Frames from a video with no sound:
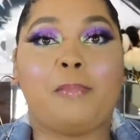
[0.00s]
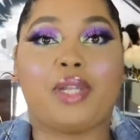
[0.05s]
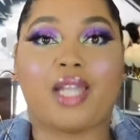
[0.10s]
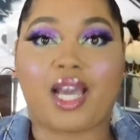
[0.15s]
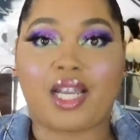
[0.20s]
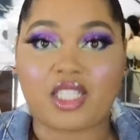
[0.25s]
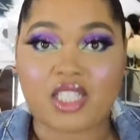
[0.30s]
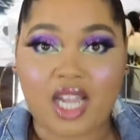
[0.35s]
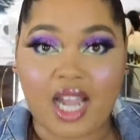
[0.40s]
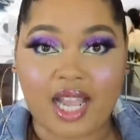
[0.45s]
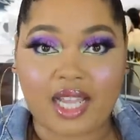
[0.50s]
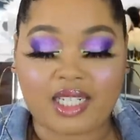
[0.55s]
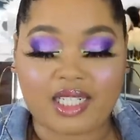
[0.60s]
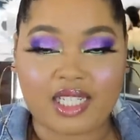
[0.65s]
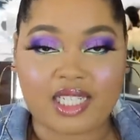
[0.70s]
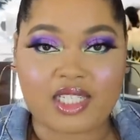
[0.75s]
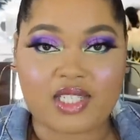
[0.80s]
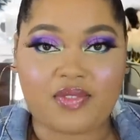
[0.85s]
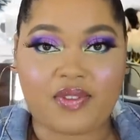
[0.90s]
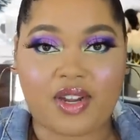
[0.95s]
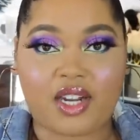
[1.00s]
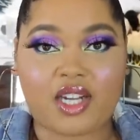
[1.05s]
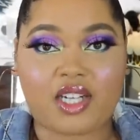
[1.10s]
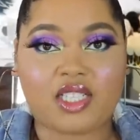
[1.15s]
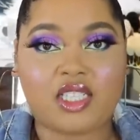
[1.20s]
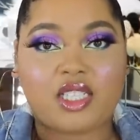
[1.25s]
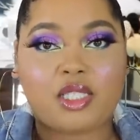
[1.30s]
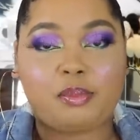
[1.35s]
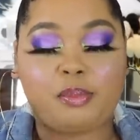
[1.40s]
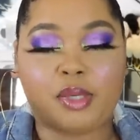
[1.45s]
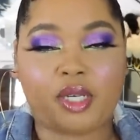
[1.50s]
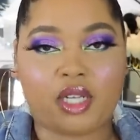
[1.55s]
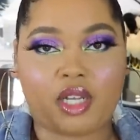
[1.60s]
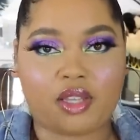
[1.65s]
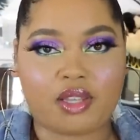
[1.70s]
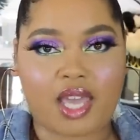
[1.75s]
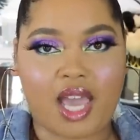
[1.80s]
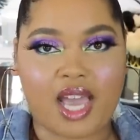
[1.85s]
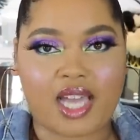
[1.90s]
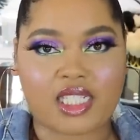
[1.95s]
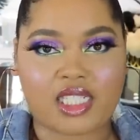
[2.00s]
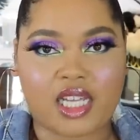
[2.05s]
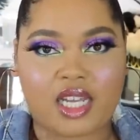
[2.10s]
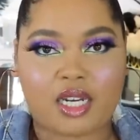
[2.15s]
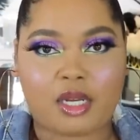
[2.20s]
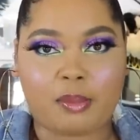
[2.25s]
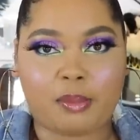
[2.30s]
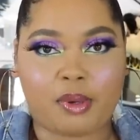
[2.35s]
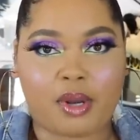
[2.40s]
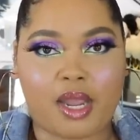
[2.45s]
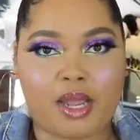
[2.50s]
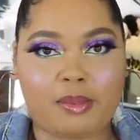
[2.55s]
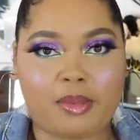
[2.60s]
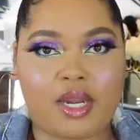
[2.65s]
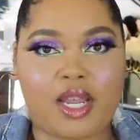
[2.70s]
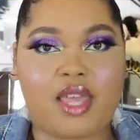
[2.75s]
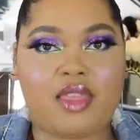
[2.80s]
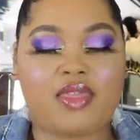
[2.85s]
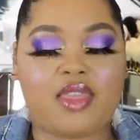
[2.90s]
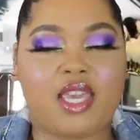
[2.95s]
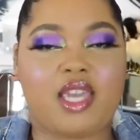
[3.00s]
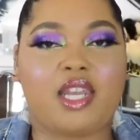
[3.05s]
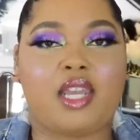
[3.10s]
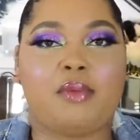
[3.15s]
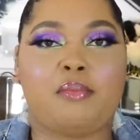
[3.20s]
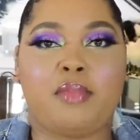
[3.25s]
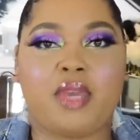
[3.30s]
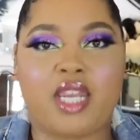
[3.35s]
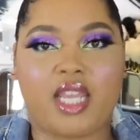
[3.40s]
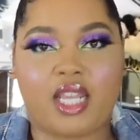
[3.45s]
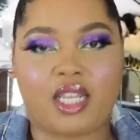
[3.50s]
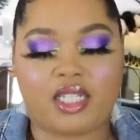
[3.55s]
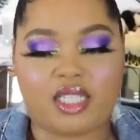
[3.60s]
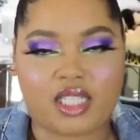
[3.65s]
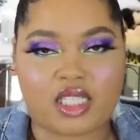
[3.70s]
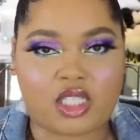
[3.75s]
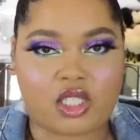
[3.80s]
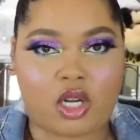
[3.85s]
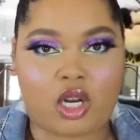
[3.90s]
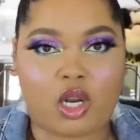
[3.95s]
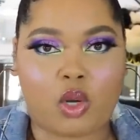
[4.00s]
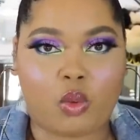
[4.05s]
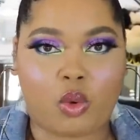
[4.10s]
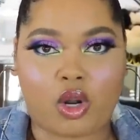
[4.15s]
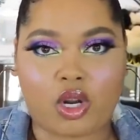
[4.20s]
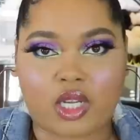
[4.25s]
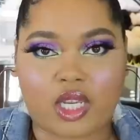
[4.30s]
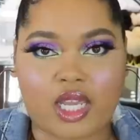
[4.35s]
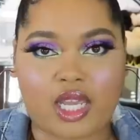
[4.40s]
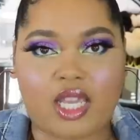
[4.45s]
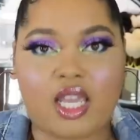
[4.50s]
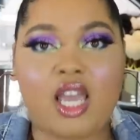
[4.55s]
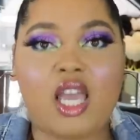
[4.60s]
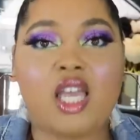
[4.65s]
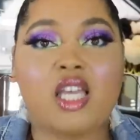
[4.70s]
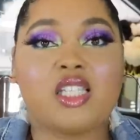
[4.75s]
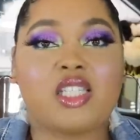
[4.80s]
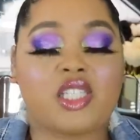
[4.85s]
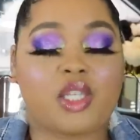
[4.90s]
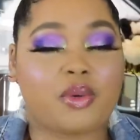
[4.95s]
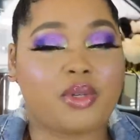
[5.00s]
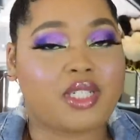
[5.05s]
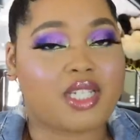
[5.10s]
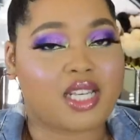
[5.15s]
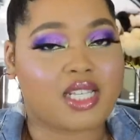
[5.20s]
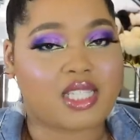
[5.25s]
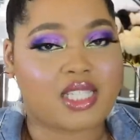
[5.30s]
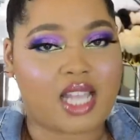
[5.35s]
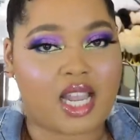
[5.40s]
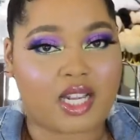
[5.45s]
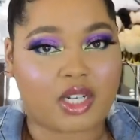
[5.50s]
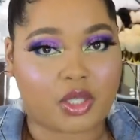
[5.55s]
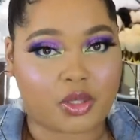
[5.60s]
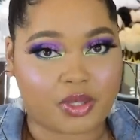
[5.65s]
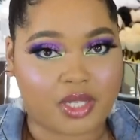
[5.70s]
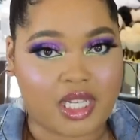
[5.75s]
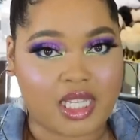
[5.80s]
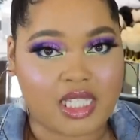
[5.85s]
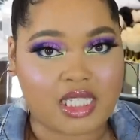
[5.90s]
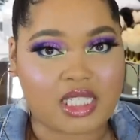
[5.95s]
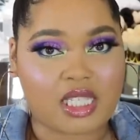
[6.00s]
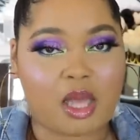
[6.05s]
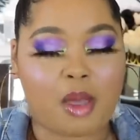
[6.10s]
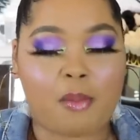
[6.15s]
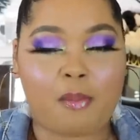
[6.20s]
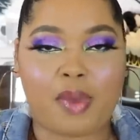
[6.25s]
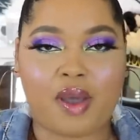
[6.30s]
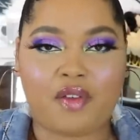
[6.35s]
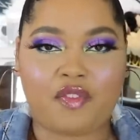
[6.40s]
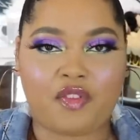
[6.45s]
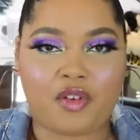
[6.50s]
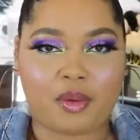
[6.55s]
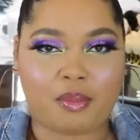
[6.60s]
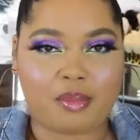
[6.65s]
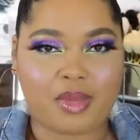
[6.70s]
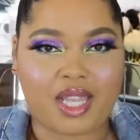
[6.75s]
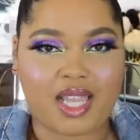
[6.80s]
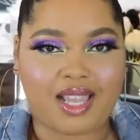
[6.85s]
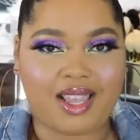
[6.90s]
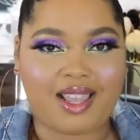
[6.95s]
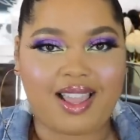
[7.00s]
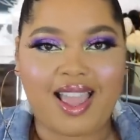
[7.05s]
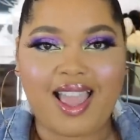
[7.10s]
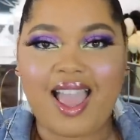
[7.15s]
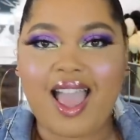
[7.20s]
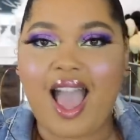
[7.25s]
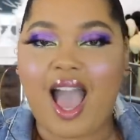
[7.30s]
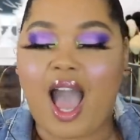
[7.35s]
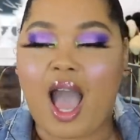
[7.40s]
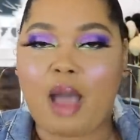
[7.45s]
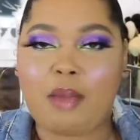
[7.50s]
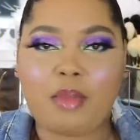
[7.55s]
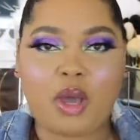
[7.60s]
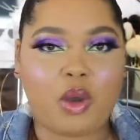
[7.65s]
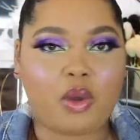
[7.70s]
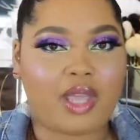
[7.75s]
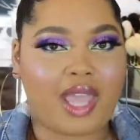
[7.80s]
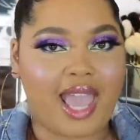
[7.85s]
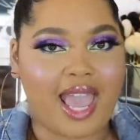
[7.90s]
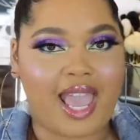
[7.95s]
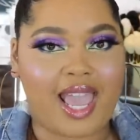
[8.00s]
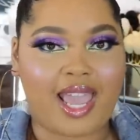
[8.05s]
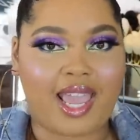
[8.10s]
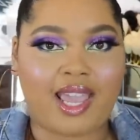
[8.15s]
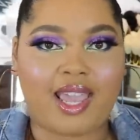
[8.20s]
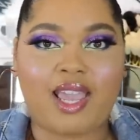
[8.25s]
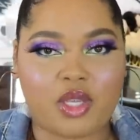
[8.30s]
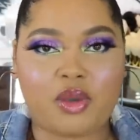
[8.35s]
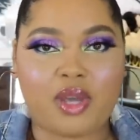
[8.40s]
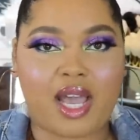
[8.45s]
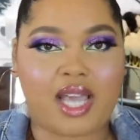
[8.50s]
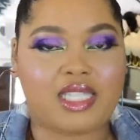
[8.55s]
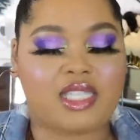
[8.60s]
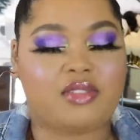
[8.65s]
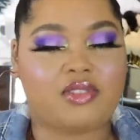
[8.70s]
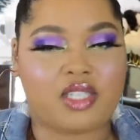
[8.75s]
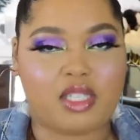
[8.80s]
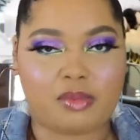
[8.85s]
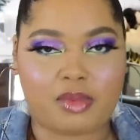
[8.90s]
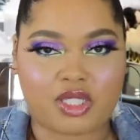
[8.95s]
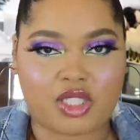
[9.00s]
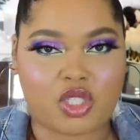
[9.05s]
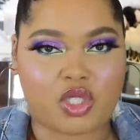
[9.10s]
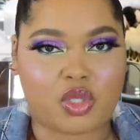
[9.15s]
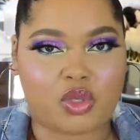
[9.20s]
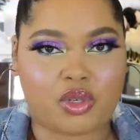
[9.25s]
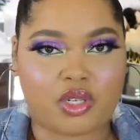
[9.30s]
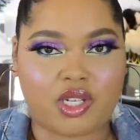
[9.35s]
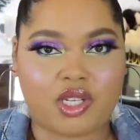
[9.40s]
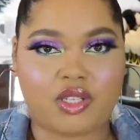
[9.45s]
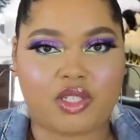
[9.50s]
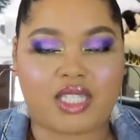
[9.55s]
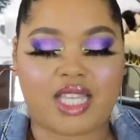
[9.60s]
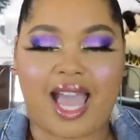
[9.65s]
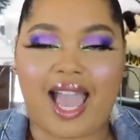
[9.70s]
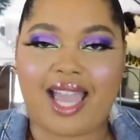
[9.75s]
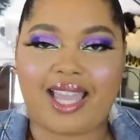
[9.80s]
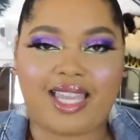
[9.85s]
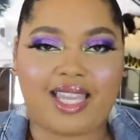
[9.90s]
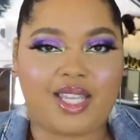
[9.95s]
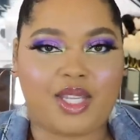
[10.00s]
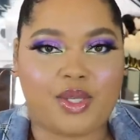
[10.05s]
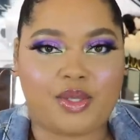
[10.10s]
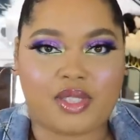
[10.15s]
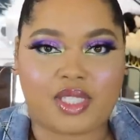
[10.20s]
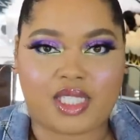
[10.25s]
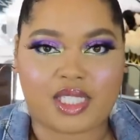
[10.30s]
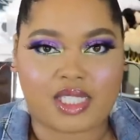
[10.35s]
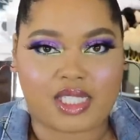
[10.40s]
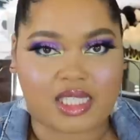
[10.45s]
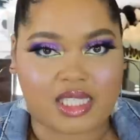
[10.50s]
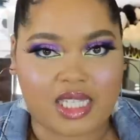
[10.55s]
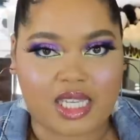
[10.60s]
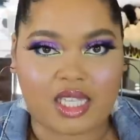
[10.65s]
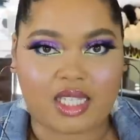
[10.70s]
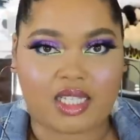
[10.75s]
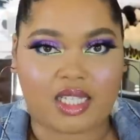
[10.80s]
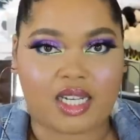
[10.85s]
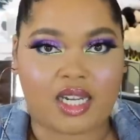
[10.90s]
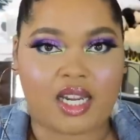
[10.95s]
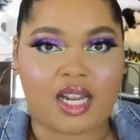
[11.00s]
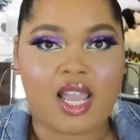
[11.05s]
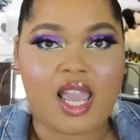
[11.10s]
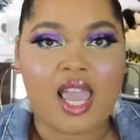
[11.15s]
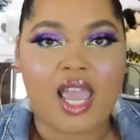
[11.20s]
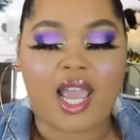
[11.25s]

Lot your eyelids first, put on the eyeshadow primer, and then immediately start working so it does not crease. But for me, I'm okay. You guys have seen my tutorials. I can use concealer.